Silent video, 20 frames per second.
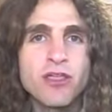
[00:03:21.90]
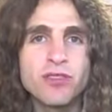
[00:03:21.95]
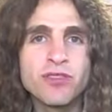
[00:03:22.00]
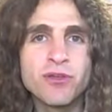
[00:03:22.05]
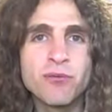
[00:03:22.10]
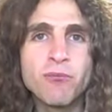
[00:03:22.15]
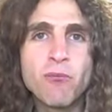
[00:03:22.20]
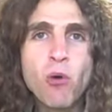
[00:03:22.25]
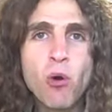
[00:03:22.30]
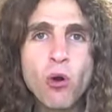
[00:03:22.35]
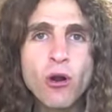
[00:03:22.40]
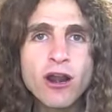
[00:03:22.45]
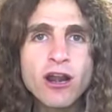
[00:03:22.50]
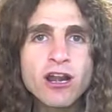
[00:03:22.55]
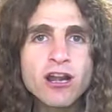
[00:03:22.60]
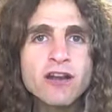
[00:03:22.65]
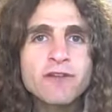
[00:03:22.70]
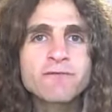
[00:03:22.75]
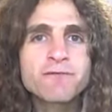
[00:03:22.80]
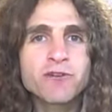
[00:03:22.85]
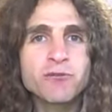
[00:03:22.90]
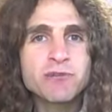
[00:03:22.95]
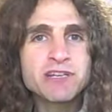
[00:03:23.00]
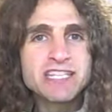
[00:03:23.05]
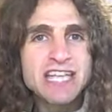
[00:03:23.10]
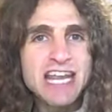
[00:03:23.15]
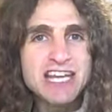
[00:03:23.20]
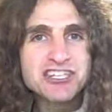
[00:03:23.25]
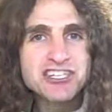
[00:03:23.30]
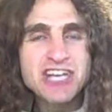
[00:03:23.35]
the more
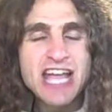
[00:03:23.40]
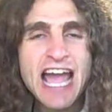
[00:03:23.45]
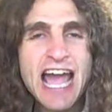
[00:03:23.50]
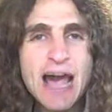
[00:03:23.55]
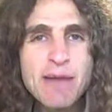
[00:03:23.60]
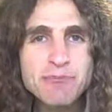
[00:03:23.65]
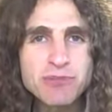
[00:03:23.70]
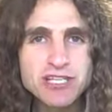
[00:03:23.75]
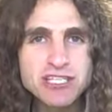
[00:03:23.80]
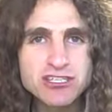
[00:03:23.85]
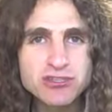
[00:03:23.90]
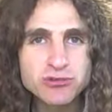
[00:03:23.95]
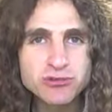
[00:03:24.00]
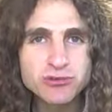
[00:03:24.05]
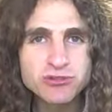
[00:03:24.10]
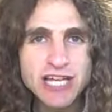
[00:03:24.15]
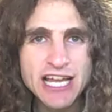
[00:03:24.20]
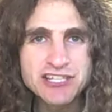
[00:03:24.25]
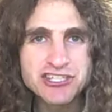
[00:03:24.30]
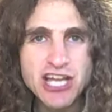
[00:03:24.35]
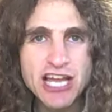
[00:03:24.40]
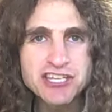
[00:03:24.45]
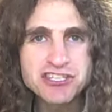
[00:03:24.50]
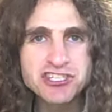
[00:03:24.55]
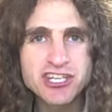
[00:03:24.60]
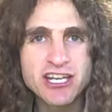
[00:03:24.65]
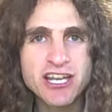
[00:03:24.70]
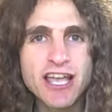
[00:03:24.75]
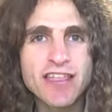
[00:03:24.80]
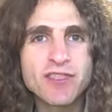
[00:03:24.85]
fermentation happens through
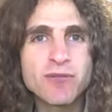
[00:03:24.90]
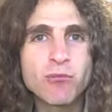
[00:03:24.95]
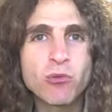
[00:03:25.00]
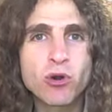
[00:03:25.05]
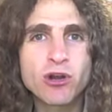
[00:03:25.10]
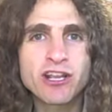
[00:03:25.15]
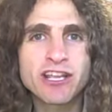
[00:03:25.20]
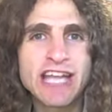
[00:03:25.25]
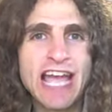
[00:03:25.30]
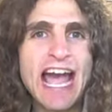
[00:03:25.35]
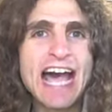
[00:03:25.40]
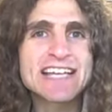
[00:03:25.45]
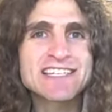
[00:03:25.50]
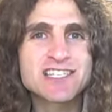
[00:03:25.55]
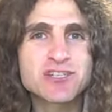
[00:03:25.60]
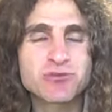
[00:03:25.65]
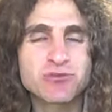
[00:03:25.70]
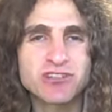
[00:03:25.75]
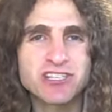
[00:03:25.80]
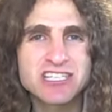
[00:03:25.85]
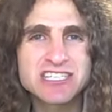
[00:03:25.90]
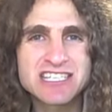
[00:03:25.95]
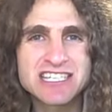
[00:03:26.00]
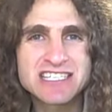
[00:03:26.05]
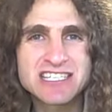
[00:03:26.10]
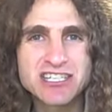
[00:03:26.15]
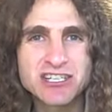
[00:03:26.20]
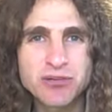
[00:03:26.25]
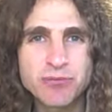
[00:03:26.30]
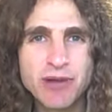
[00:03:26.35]
digestion, and the more gas is released
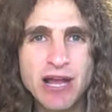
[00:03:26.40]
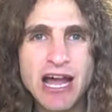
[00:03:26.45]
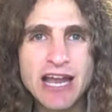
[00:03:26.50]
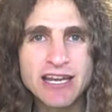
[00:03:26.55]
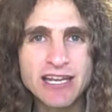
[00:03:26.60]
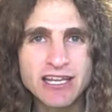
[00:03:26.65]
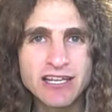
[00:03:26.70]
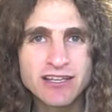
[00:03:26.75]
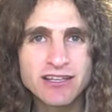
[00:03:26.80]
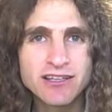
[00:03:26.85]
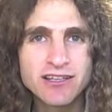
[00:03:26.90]
into your body.